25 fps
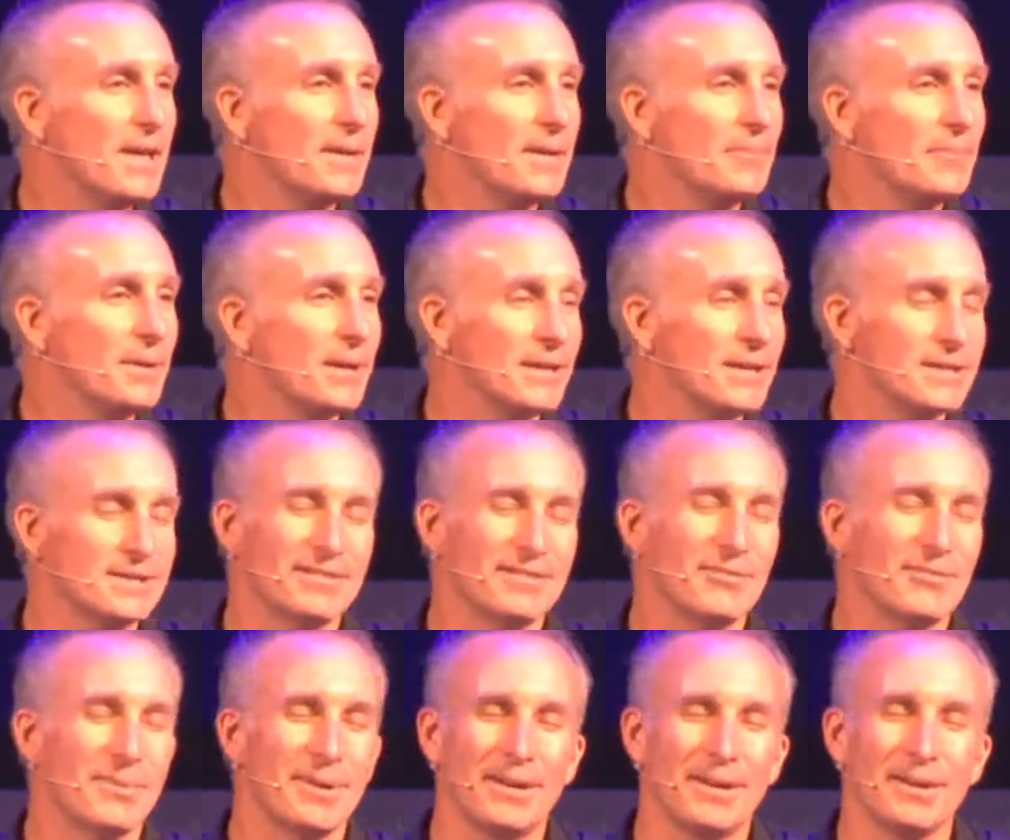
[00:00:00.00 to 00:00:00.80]
Because
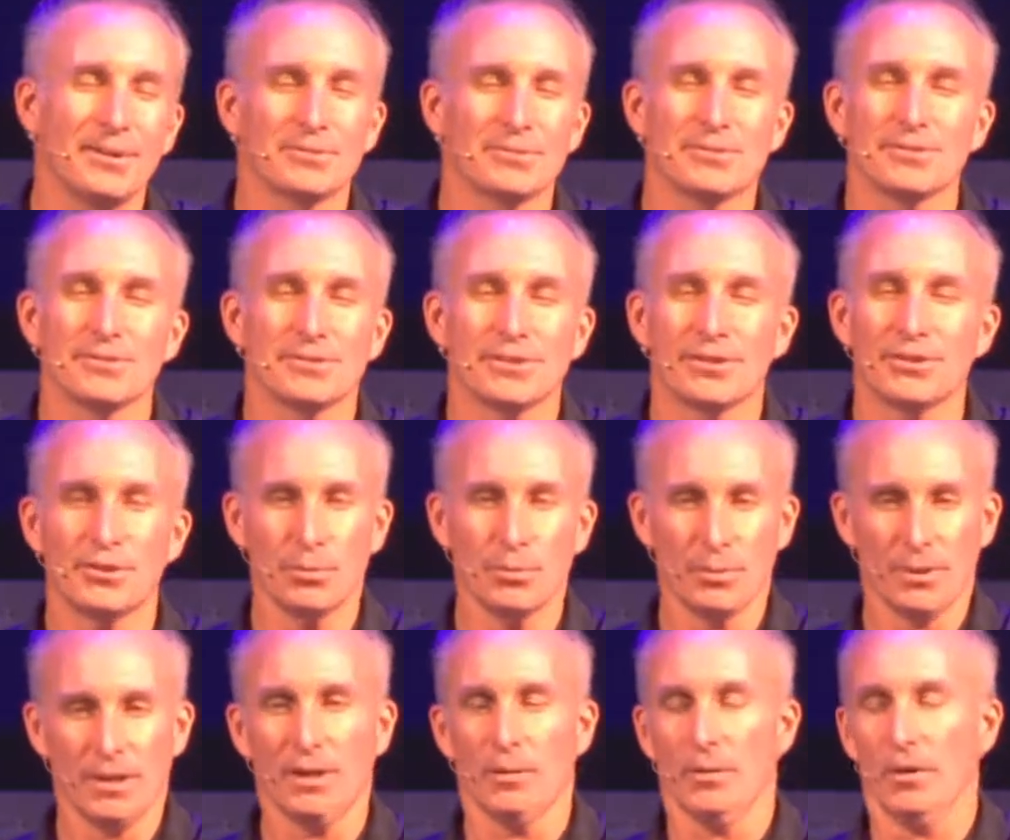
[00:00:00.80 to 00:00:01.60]
everybody knows it's on
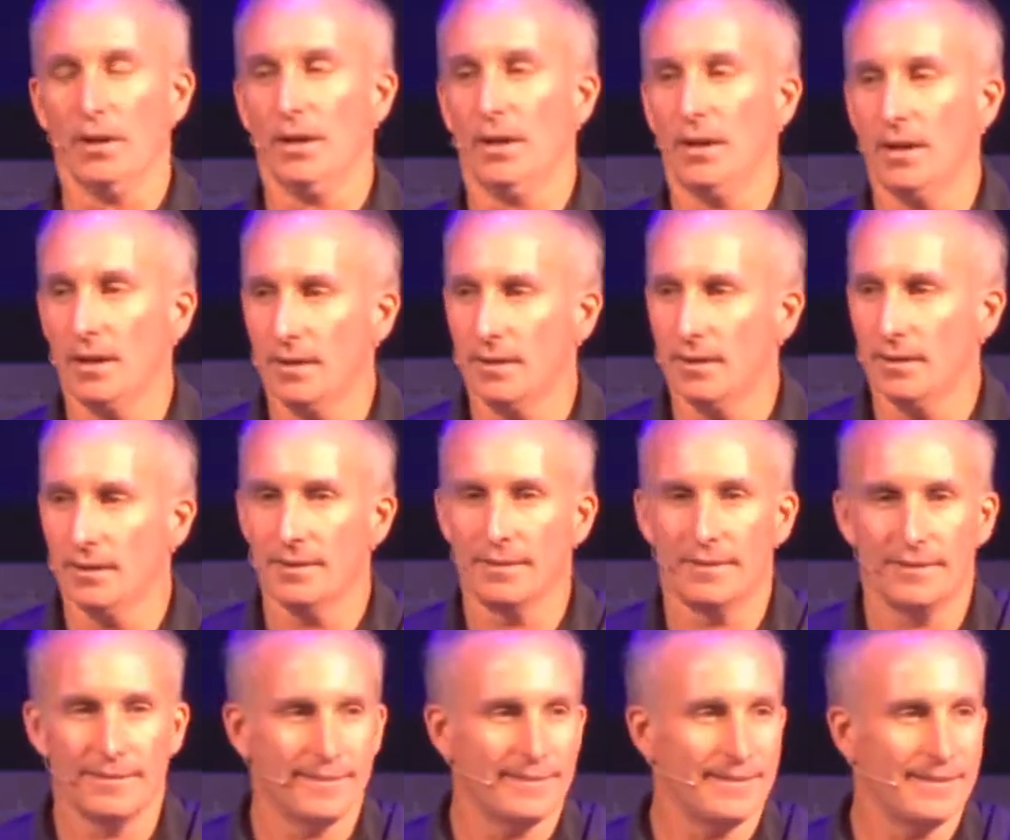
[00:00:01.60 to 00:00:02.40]
you anyway
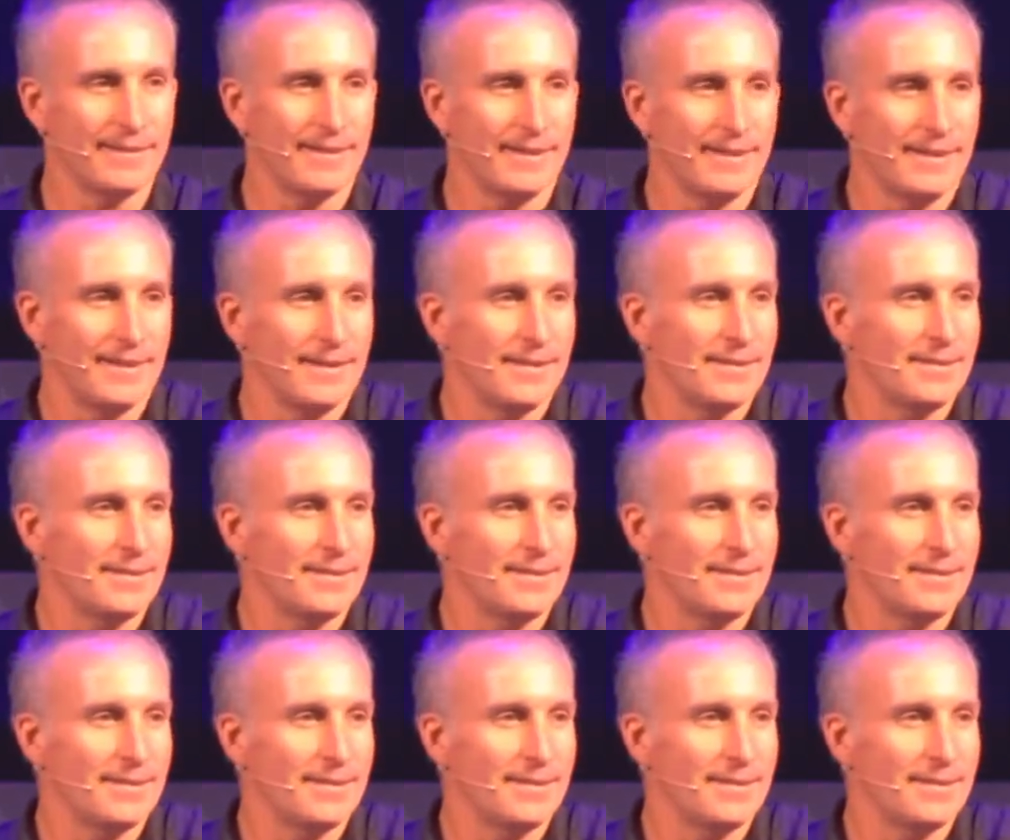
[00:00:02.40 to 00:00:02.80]
right?